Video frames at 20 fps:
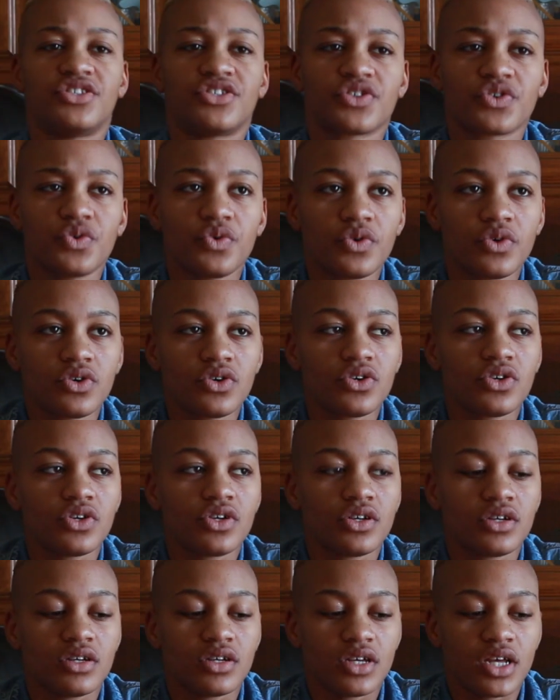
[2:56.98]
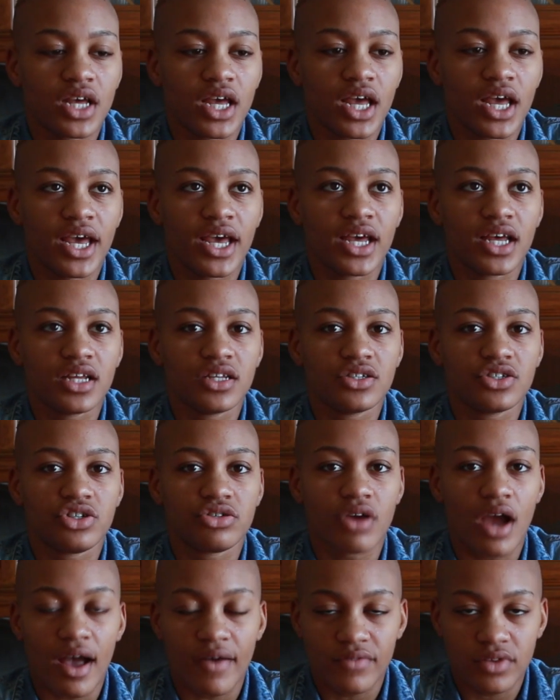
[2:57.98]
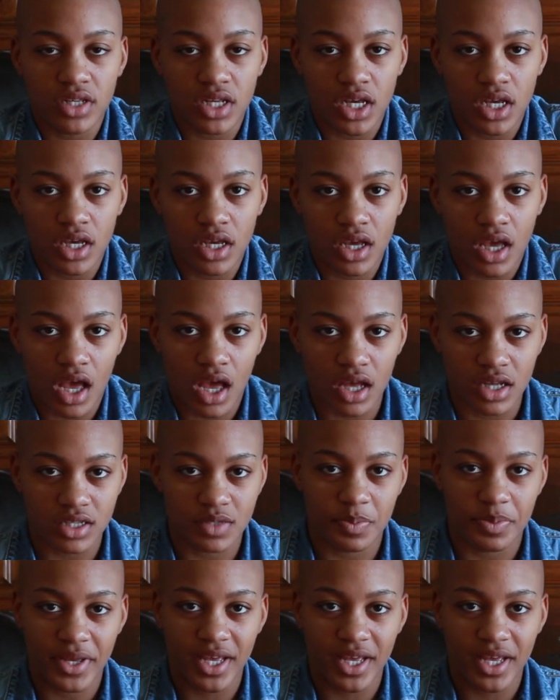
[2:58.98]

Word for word: School and traveling has